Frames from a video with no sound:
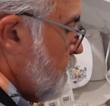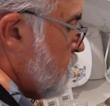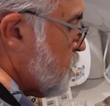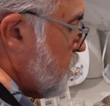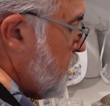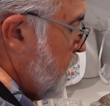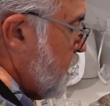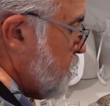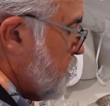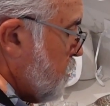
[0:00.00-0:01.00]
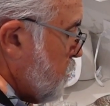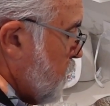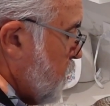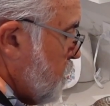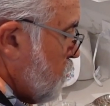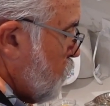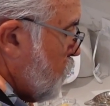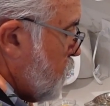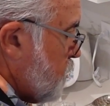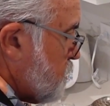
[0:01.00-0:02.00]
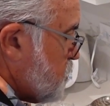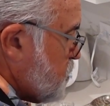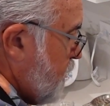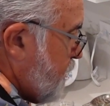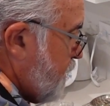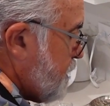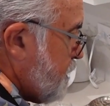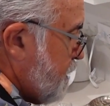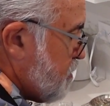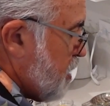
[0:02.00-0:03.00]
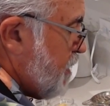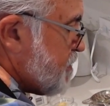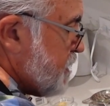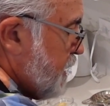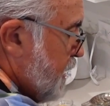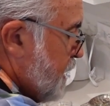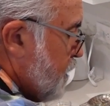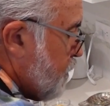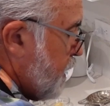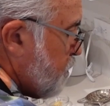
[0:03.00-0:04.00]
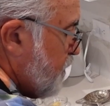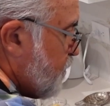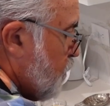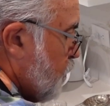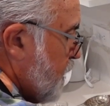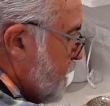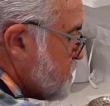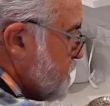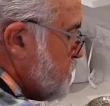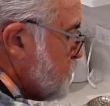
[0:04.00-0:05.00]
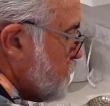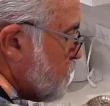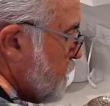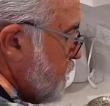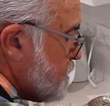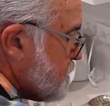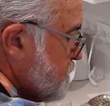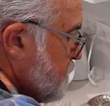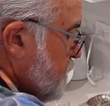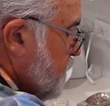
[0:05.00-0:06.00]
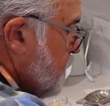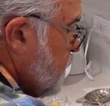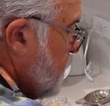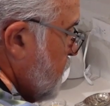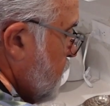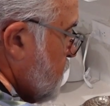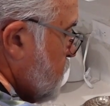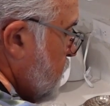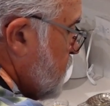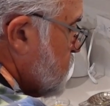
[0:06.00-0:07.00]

until the end, right? We're going to check it and taste it anyway before we actually do the rice to make